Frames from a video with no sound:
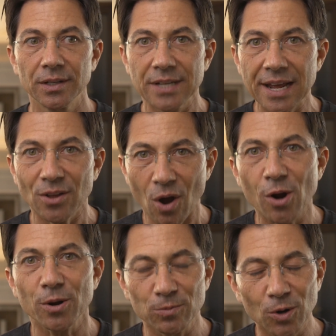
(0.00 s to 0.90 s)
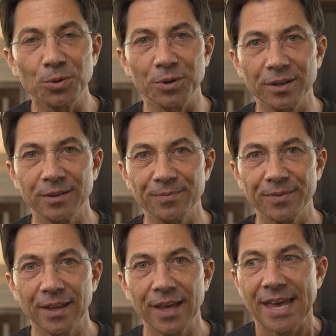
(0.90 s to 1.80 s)
Take the harder road
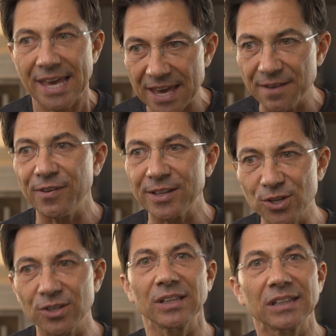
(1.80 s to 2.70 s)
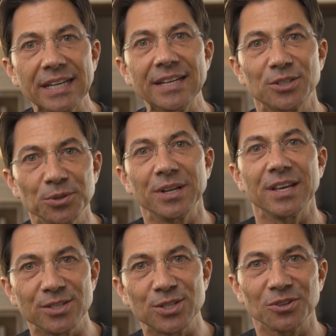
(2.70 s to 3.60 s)
if it's going to lead to an
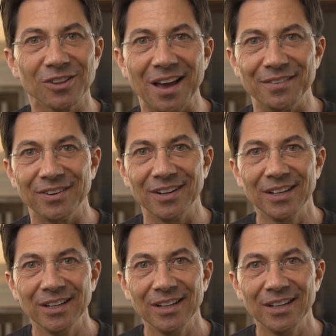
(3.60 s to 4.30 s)
easier life.